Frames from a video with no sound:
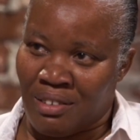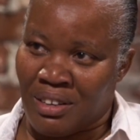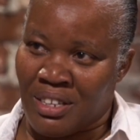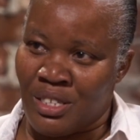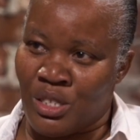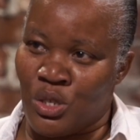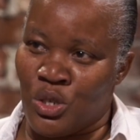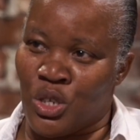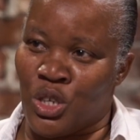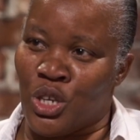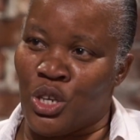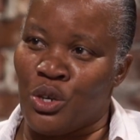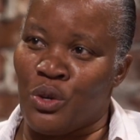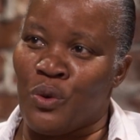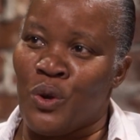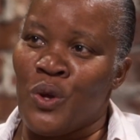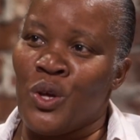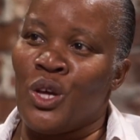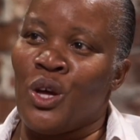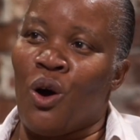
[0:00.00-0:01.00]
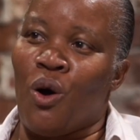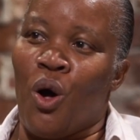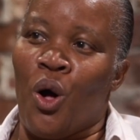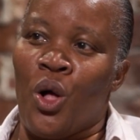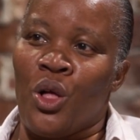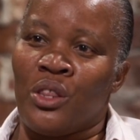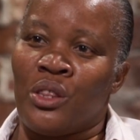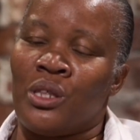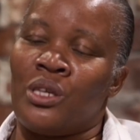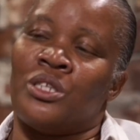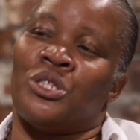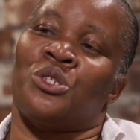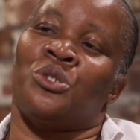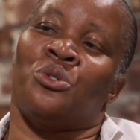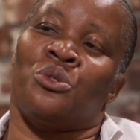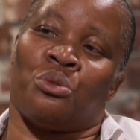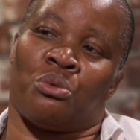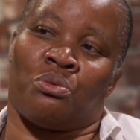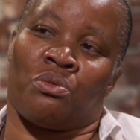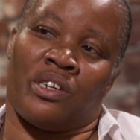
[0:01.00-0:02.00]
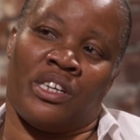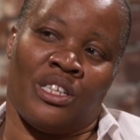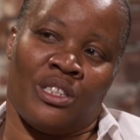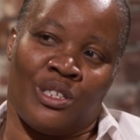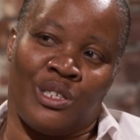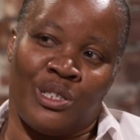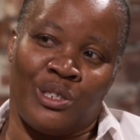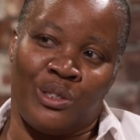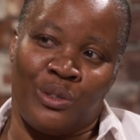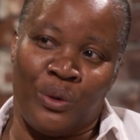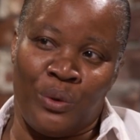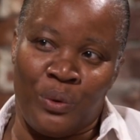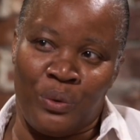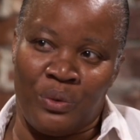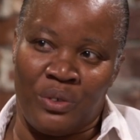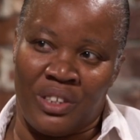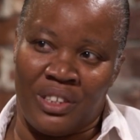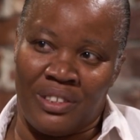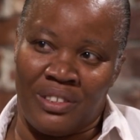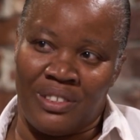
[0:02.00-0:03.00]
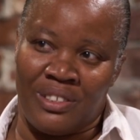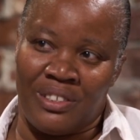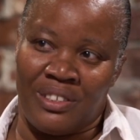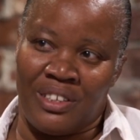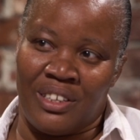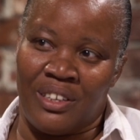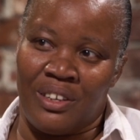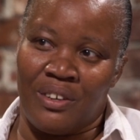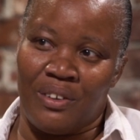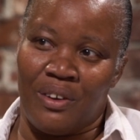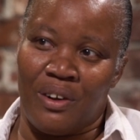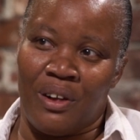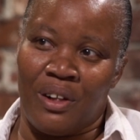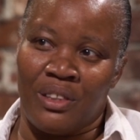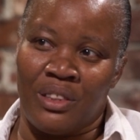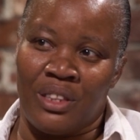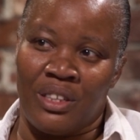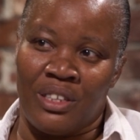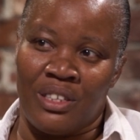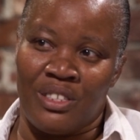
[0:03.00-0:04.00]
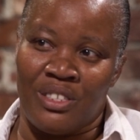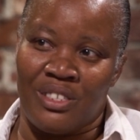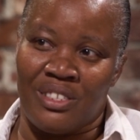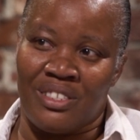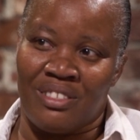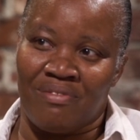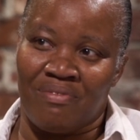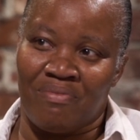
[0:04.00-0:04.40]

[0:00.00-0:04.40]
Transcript: Because you hear all these great stories. You hear all these